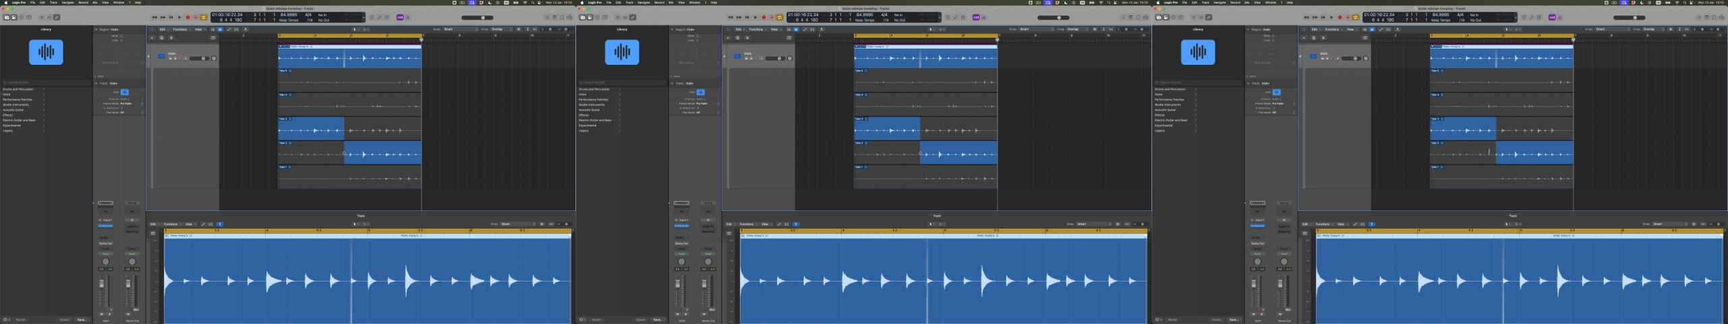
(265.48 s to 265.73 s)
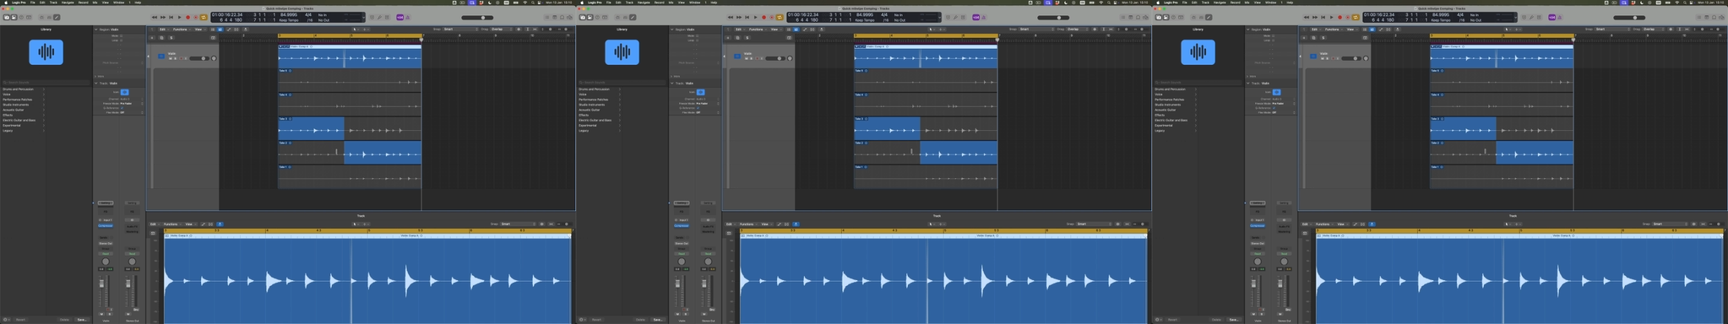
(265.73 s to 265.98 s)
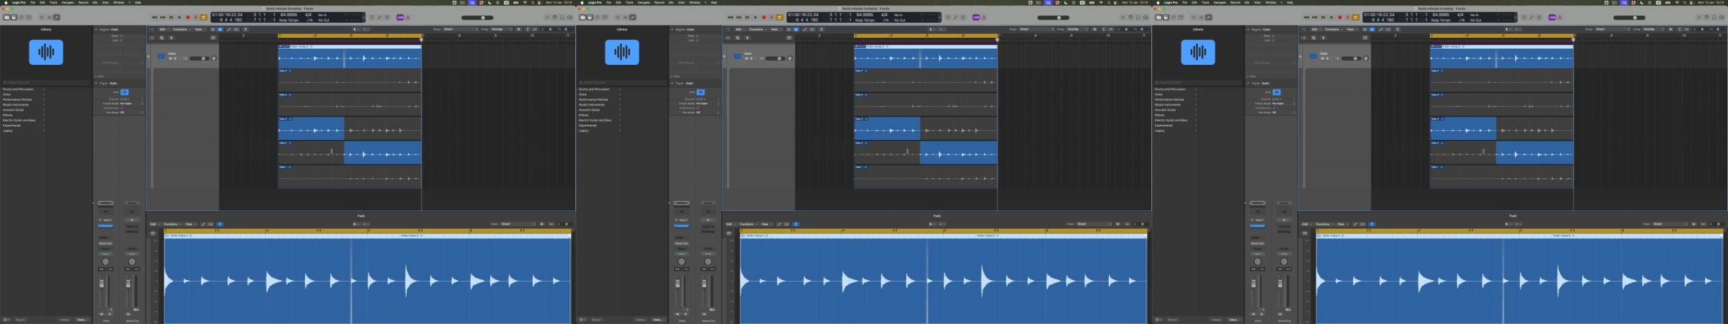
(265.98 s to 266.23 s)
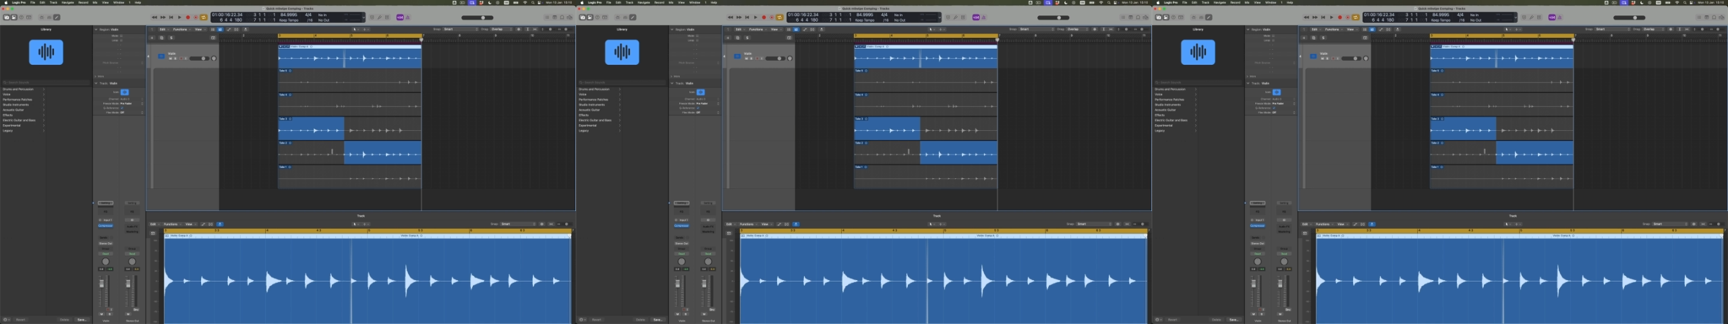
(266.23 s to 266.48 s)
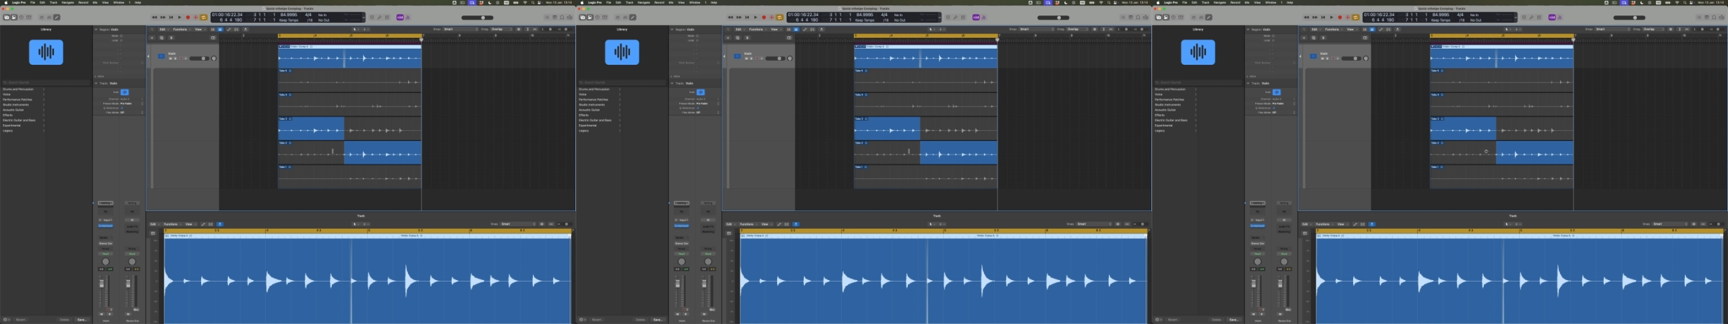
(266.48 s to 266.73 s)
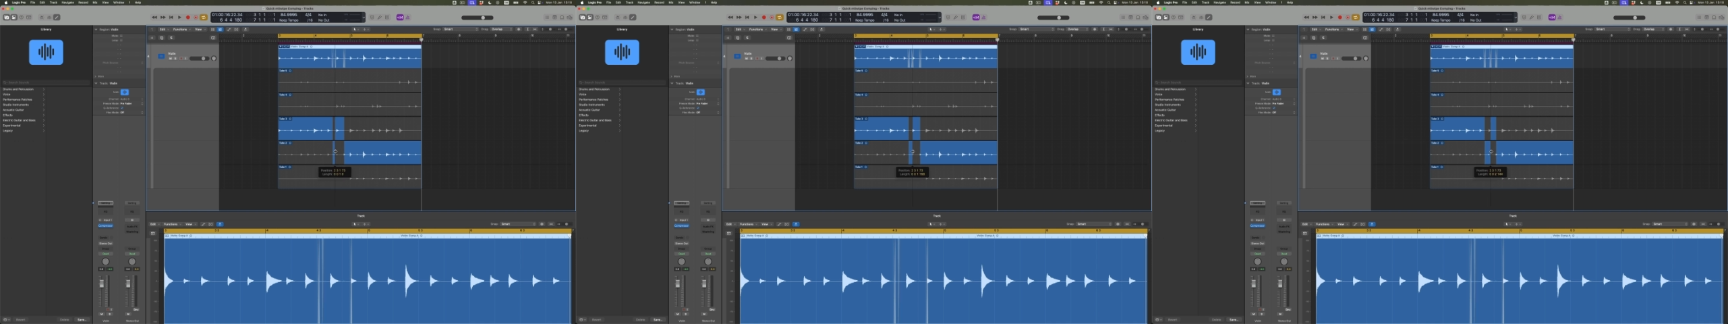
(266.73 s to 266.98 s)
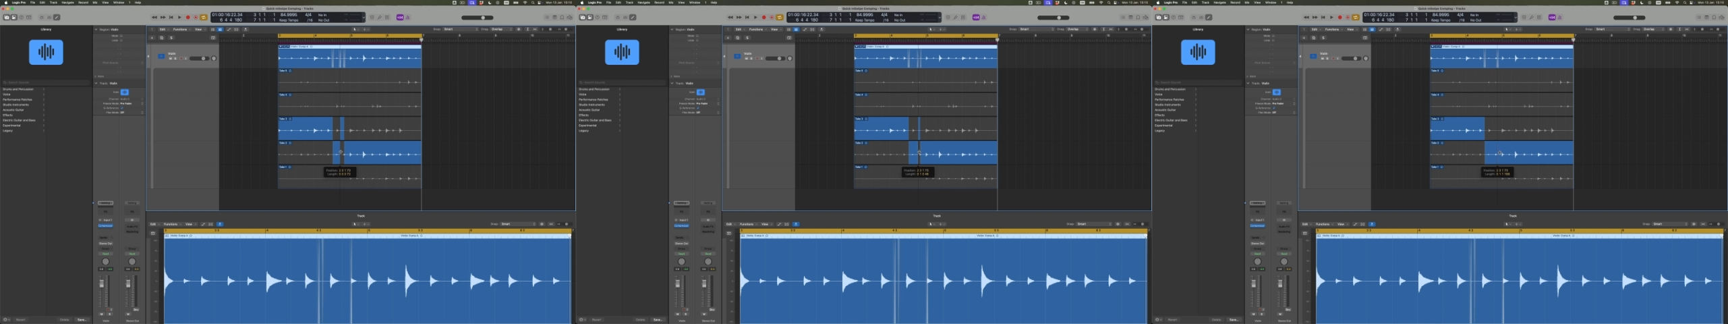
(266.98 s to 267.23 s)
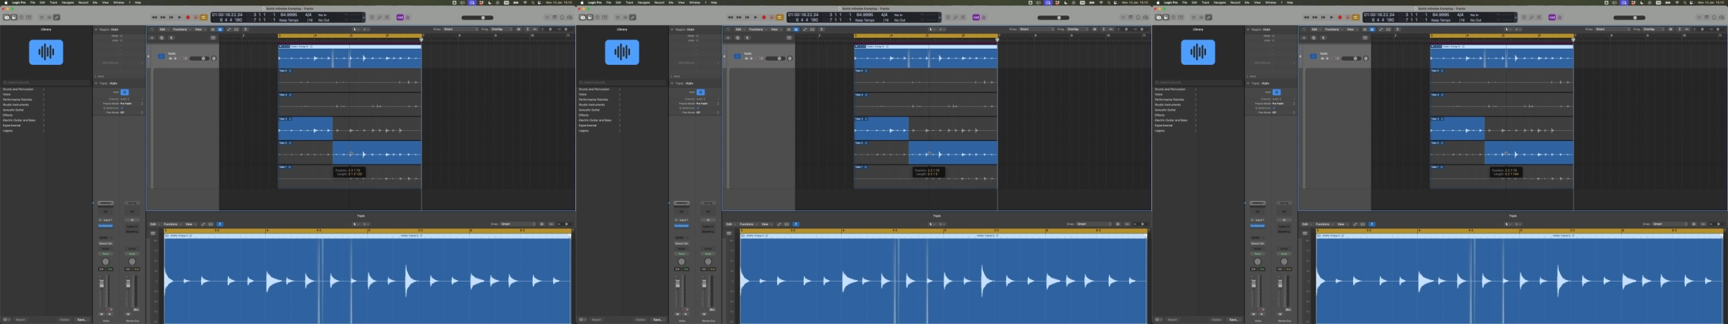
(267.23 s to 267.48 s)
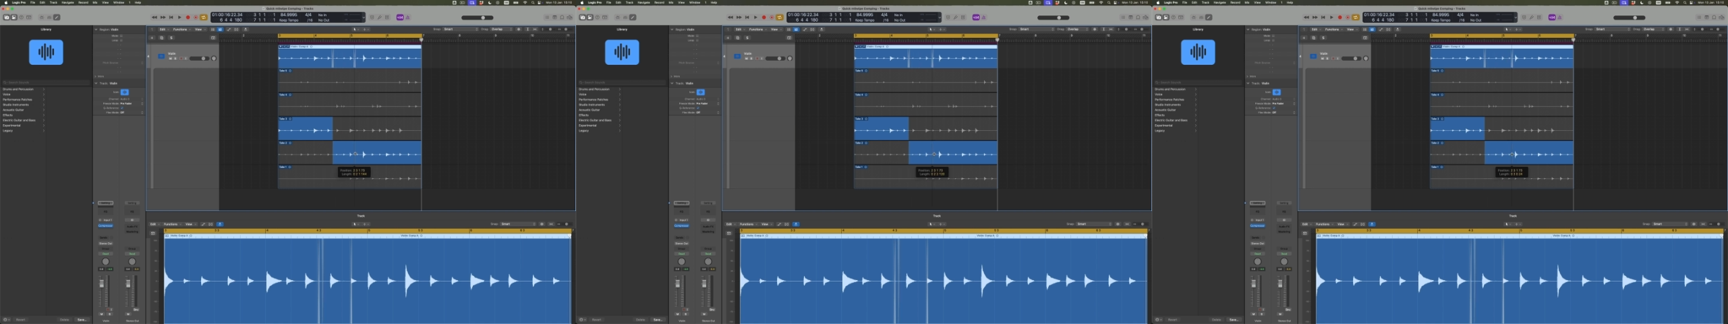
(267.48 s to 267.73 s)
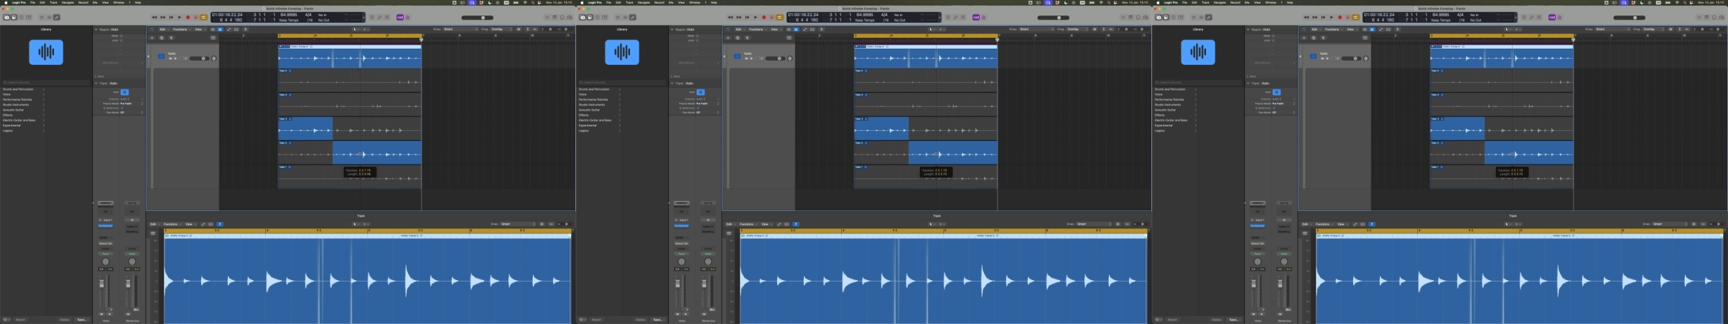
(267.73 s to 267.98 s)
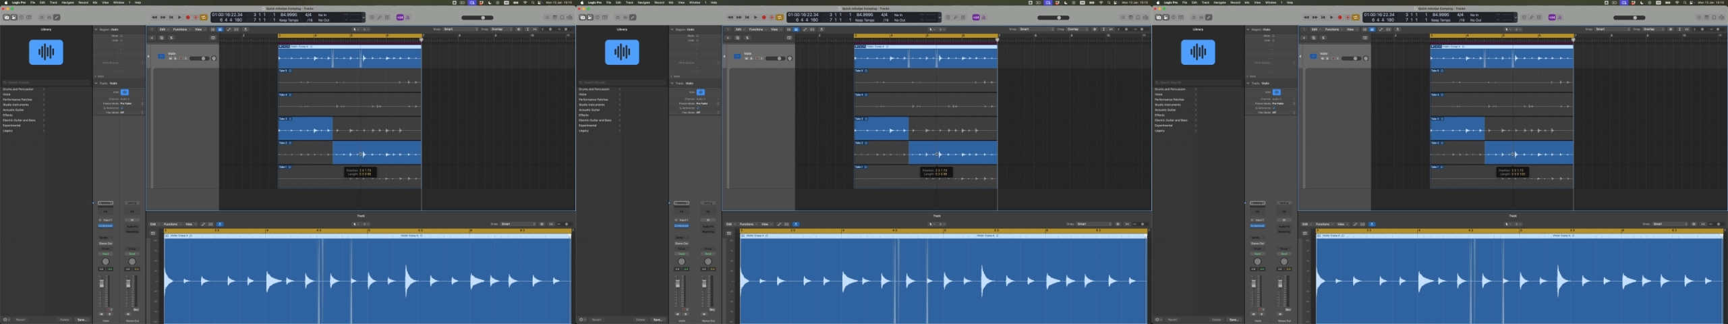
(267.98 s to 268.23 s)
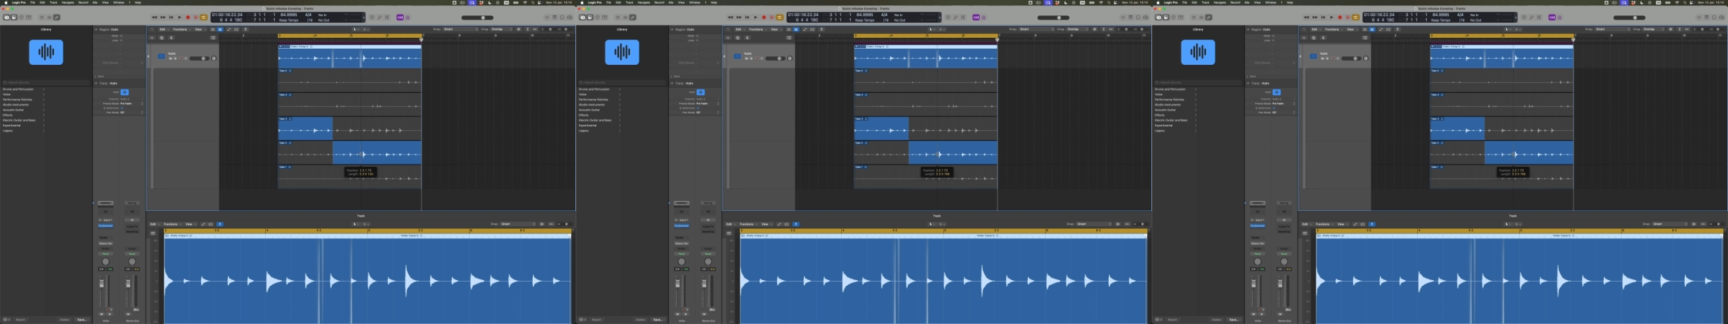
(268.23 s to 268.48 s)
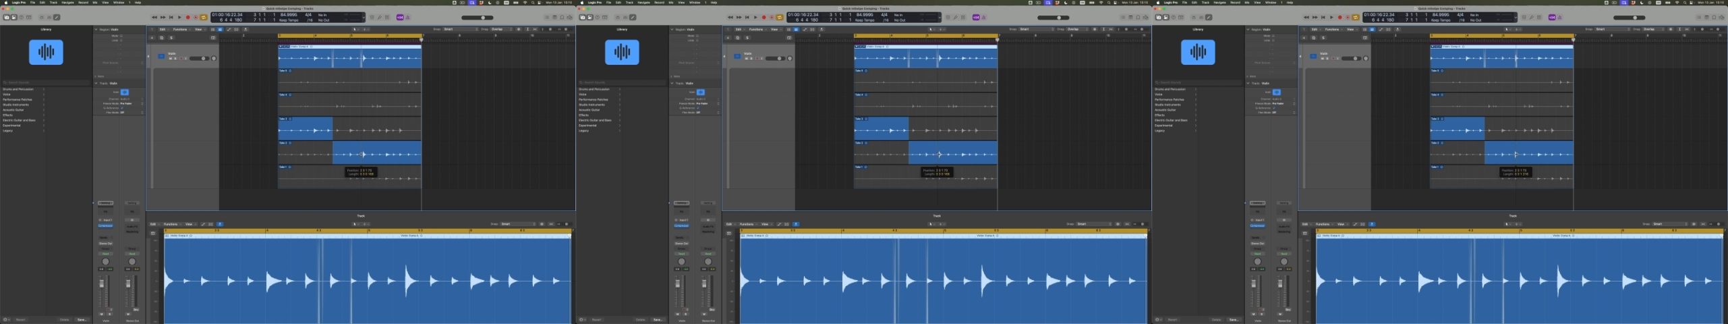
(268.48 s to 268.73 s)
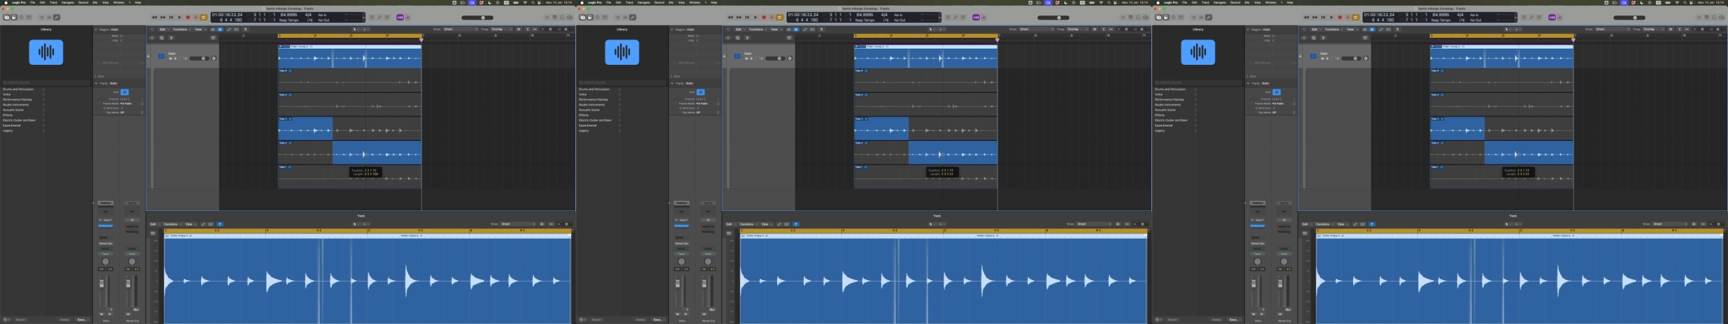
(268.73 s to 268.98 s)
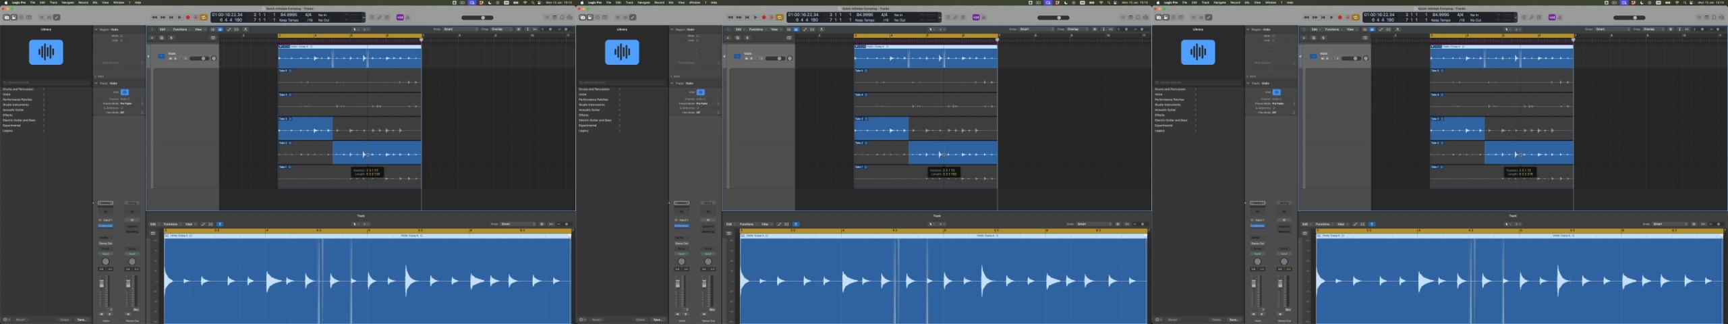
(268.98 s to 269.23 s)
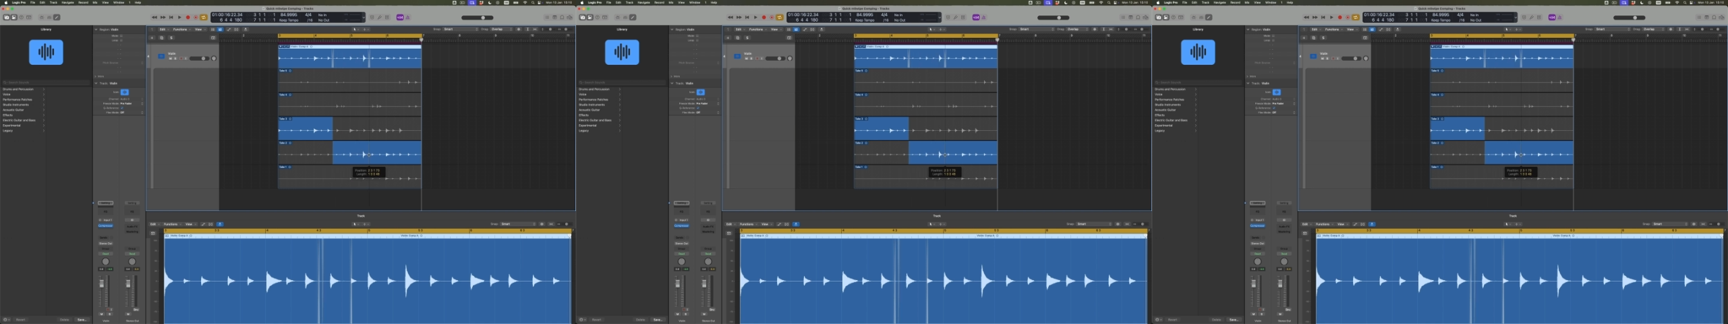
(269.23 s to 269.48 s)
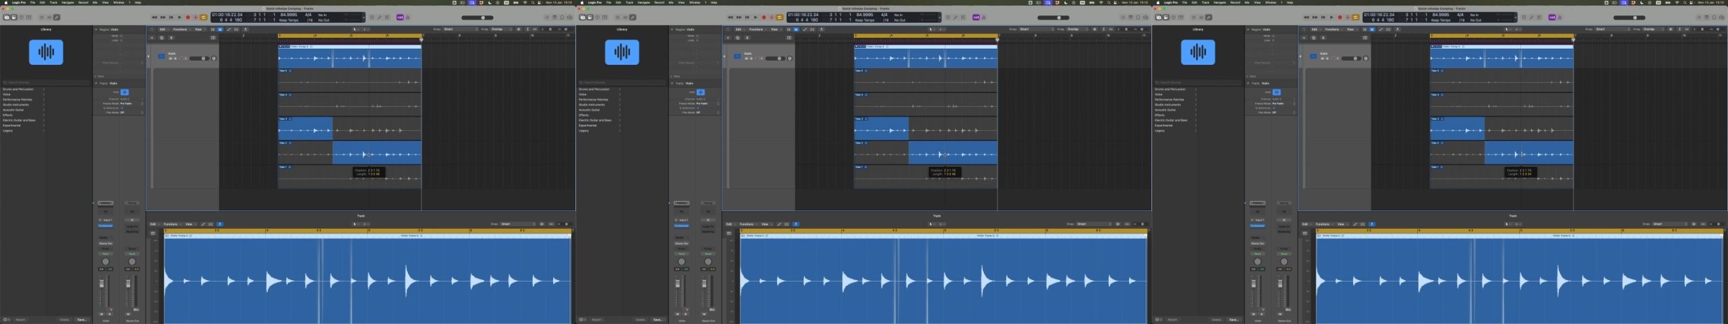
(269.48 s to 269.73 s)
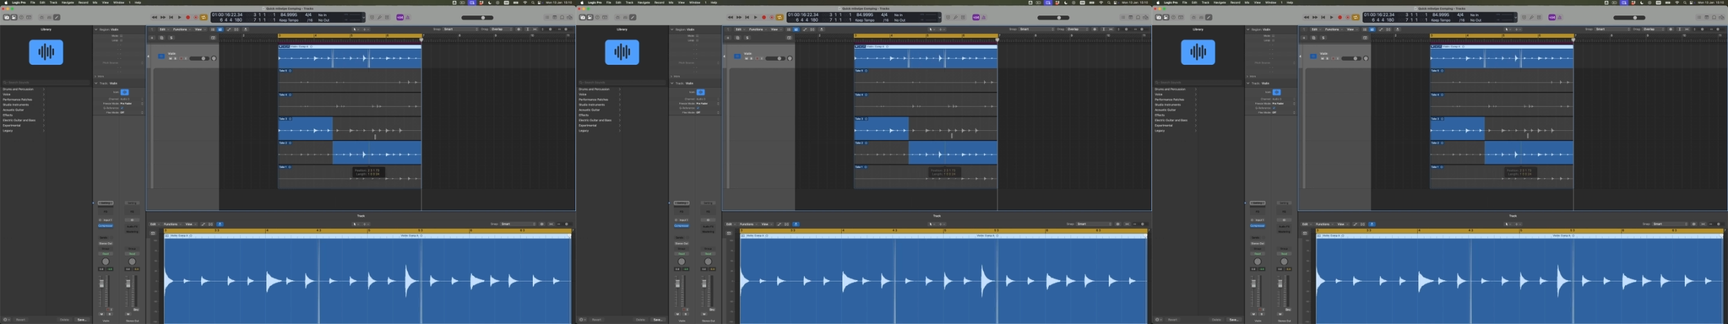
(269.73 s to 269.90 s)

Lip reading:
No face is visible, so there are no lips to read.